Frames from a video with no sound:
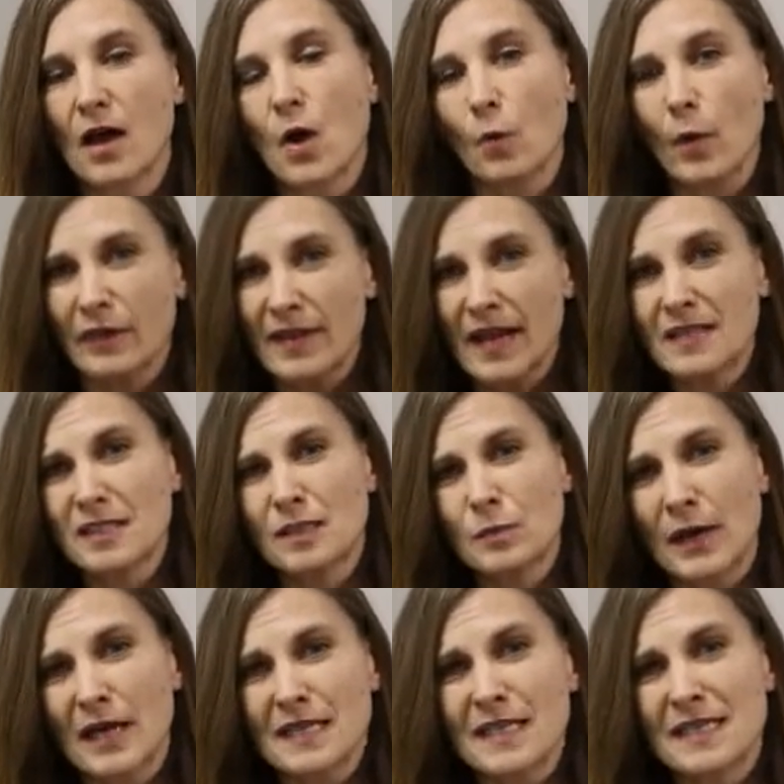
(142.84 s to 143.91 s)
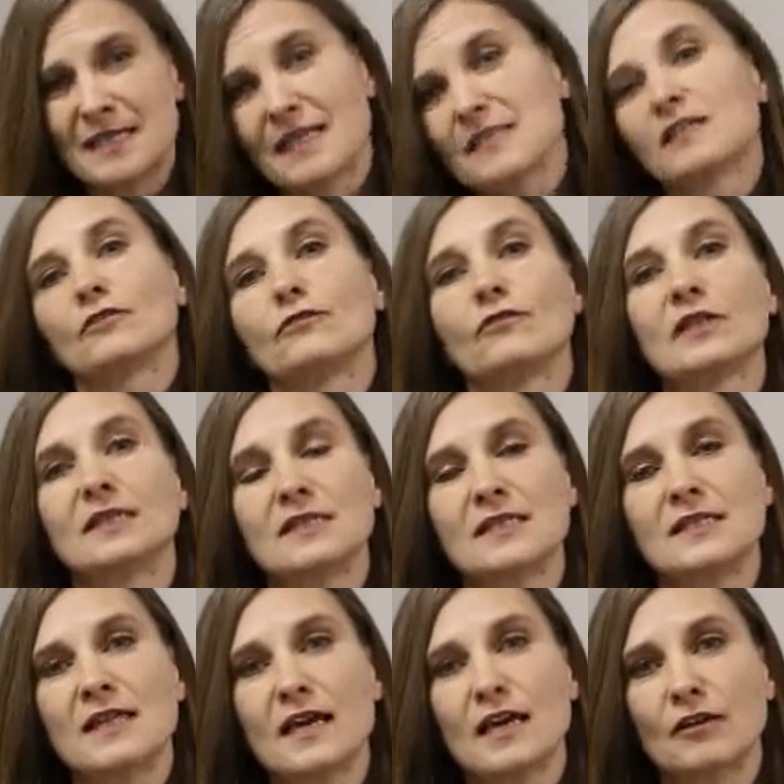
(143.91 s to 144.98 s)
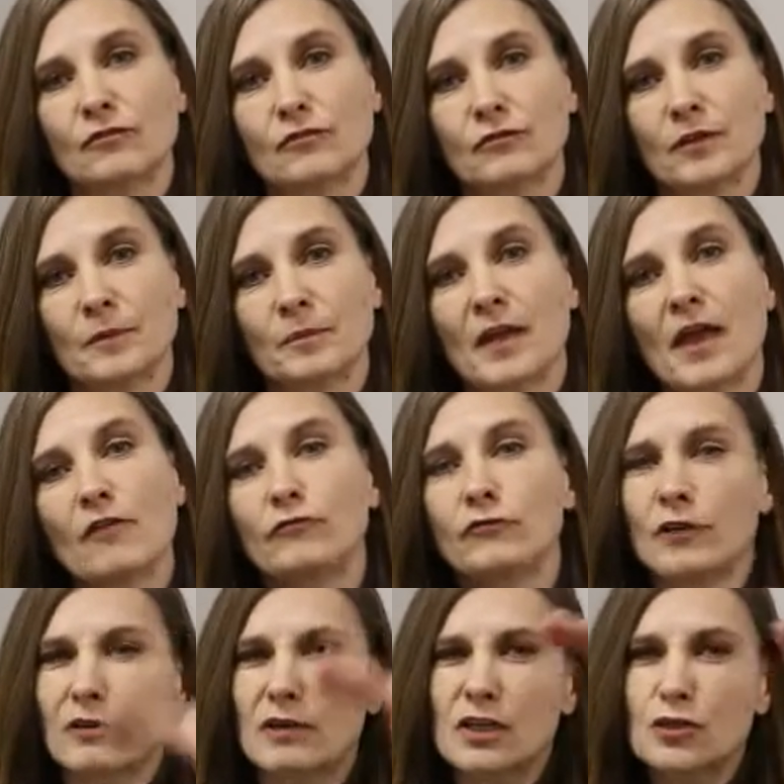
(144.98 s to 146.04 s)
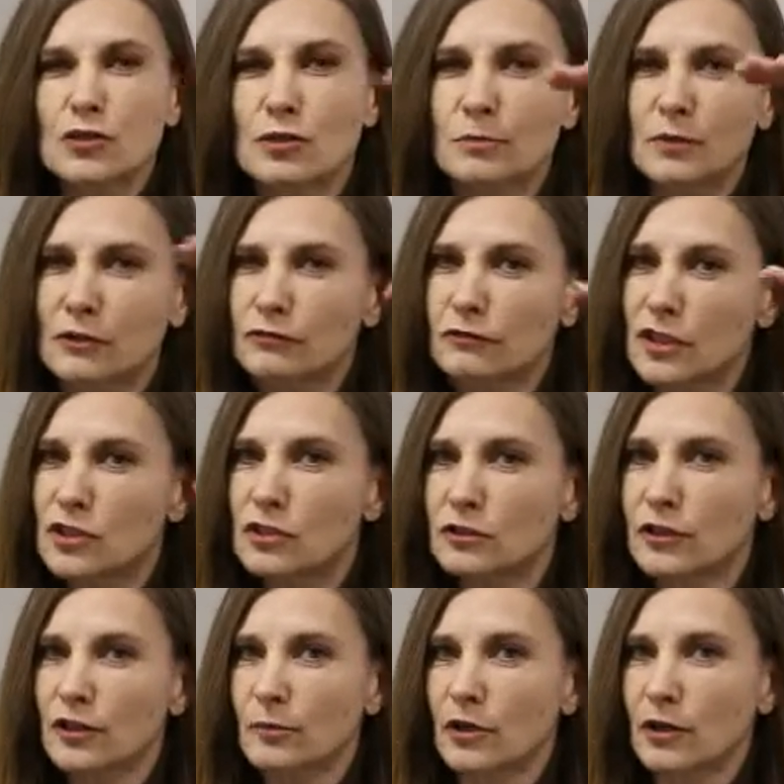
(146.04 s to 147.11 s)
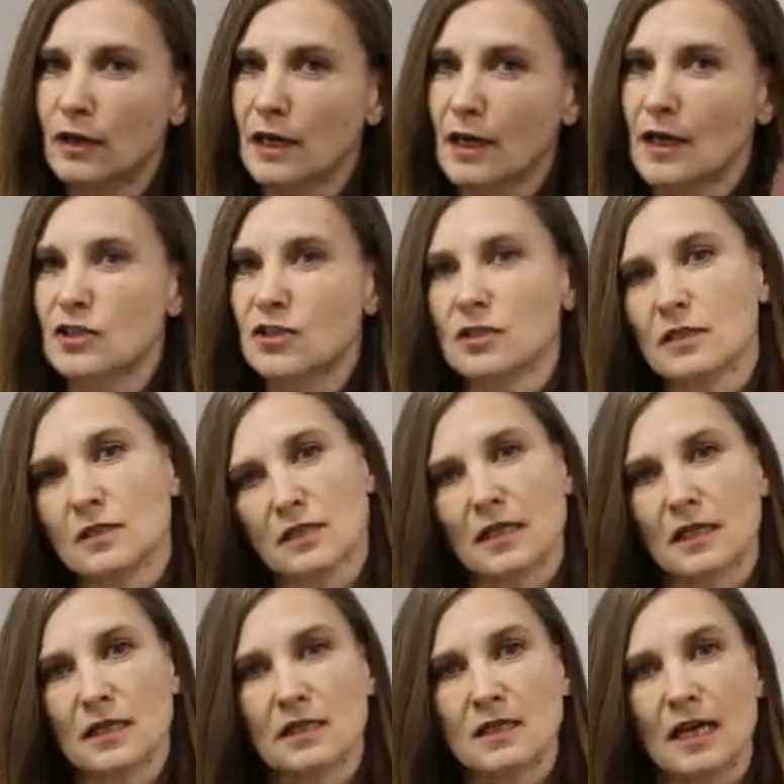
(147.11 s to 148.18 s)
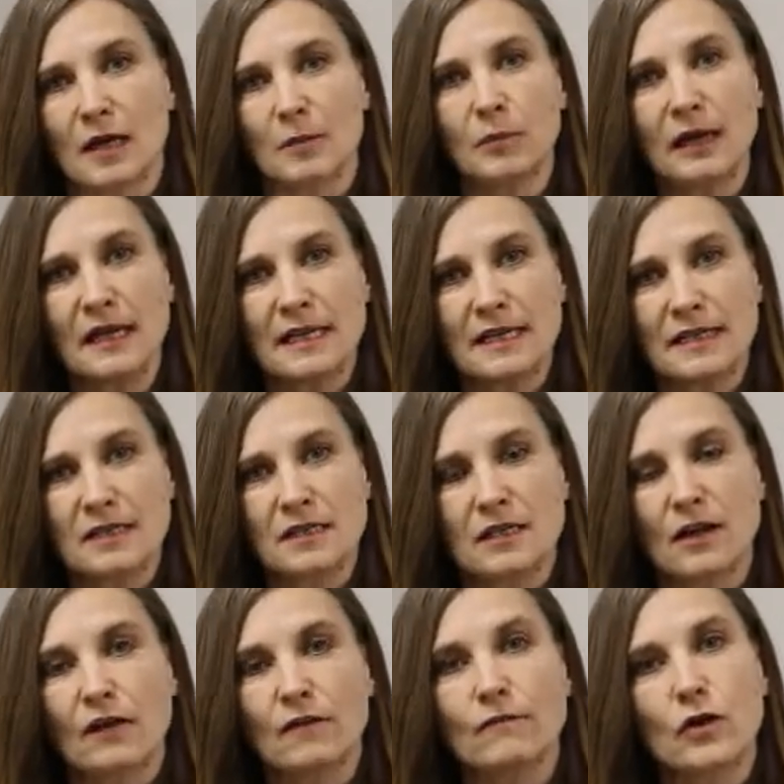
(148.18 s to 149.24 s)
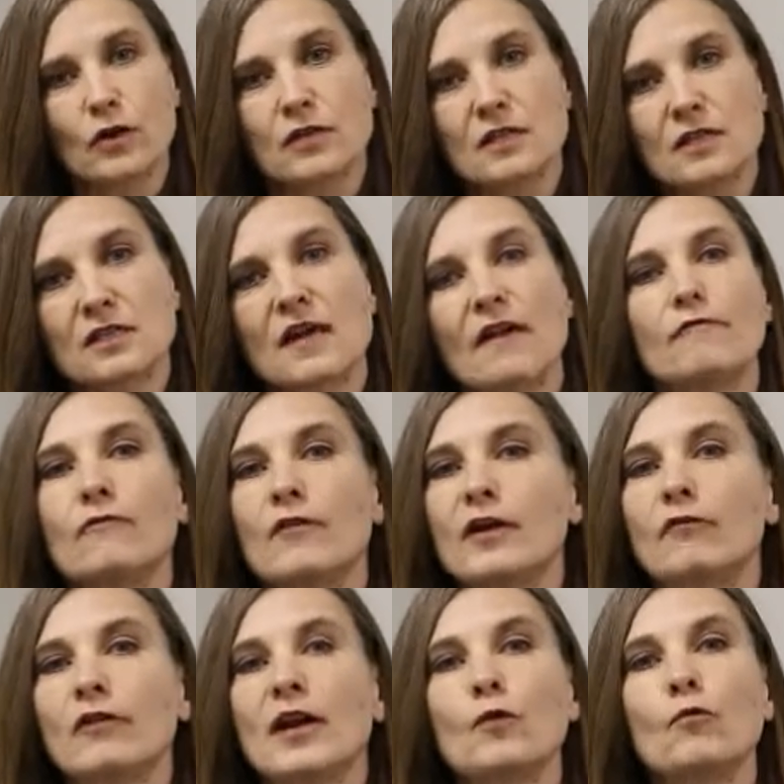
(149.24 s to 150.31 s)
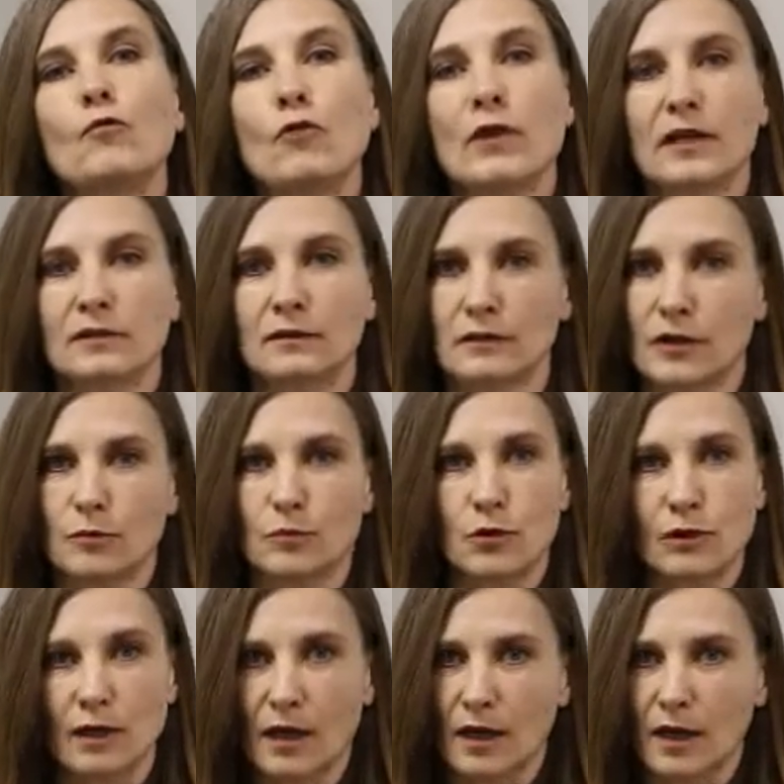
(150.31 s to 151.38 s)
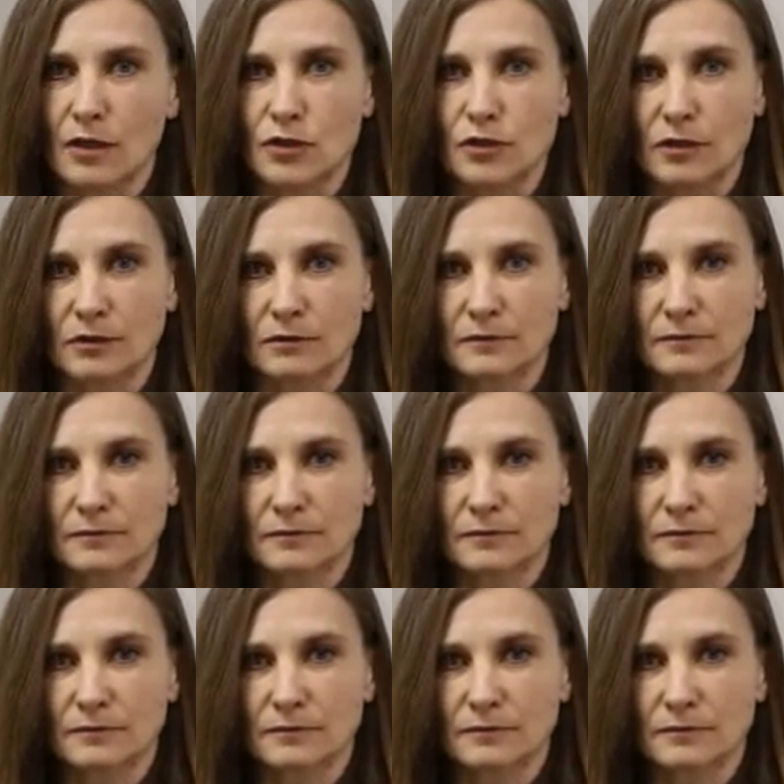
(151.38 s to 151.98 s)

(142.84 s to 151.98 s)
When that space doesn't feel safe, very superficial communication is going to take place versus very real communication.